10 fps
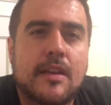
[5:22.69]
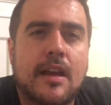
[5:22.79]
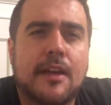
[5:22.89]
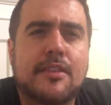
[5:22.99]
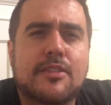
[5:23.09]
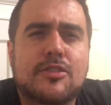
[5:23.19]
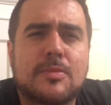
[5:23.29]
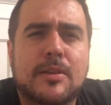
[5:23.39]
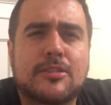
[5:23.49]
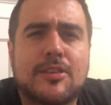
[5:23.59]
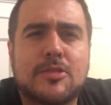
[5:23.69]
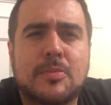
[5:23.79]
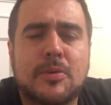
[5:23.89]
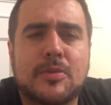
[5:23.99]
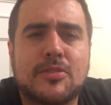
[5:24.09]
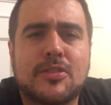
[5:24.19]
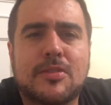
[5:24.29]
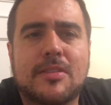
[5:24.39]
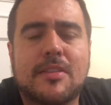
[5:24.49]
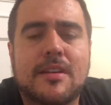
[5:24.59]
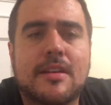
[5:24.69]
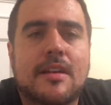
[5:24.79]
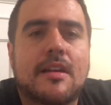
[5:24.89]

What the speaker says: I think they used to make a raspberry one too, didn't they?